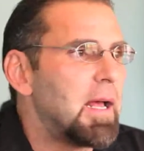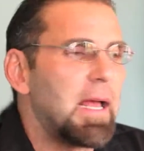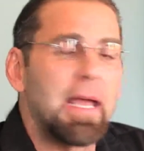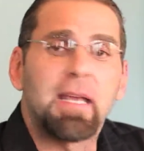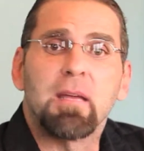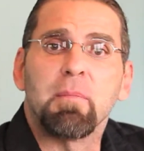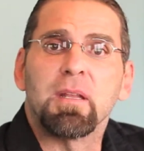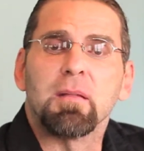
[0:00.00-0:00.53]

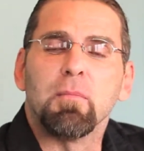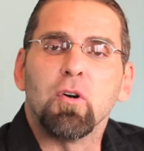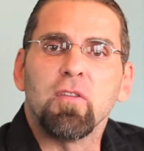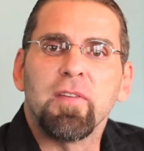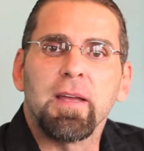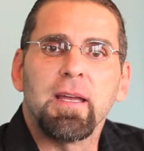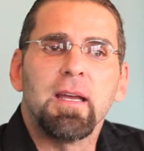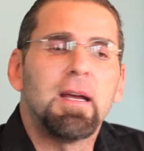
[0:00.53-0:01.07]
It can be the
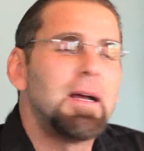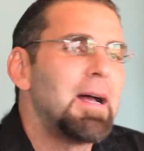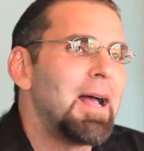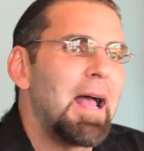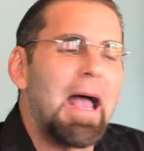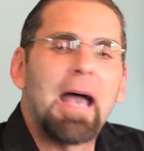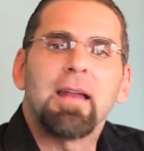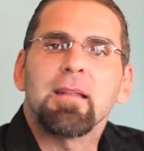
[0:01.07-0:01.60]
movie,
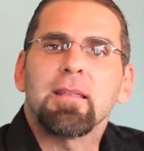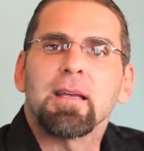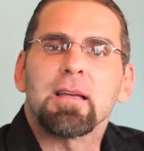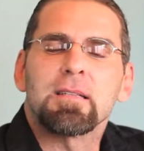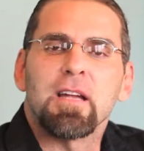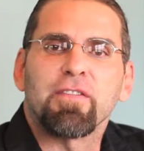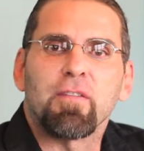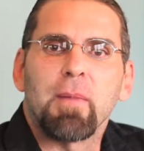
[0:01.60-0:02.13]
anything
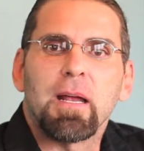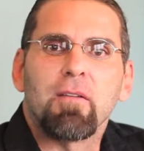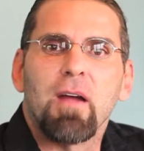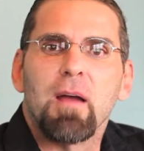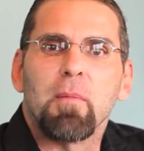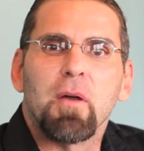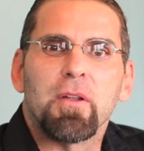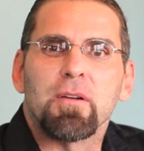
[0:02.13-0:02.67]
except for my
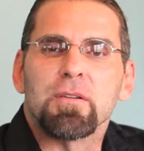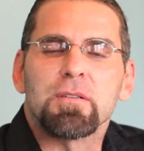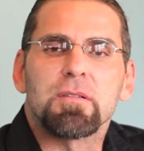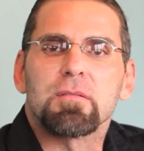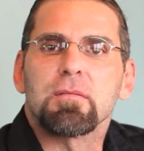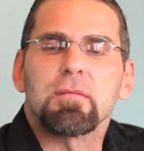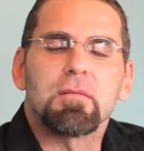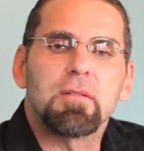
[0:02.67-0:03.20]
grandmother's
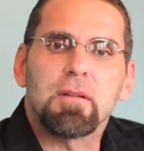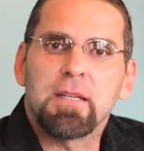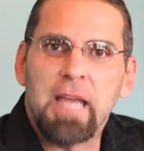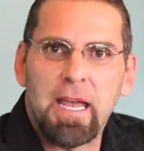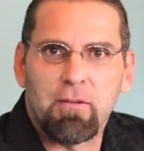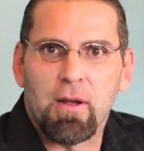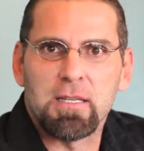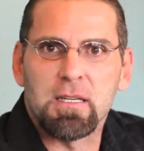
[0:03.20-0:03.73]

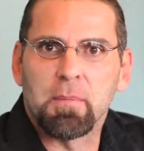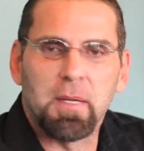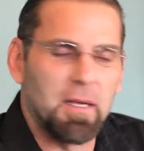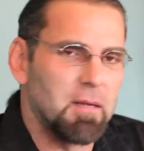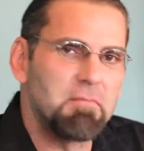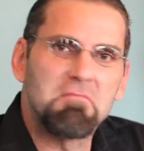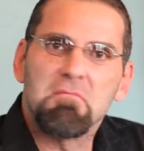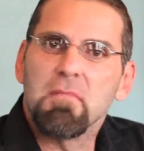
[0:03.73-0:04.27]
cake recipe,
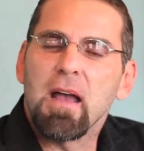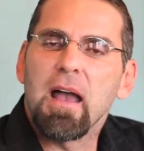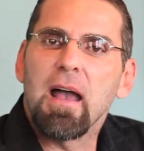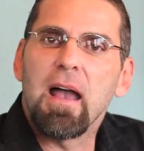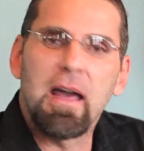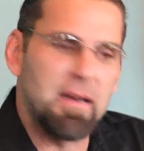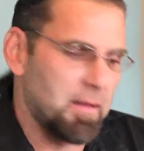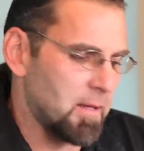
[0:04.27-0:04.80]

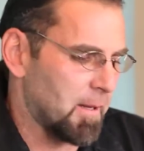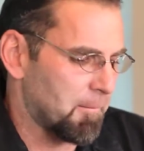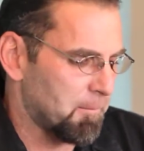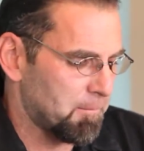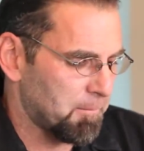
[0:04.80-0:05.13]
anything.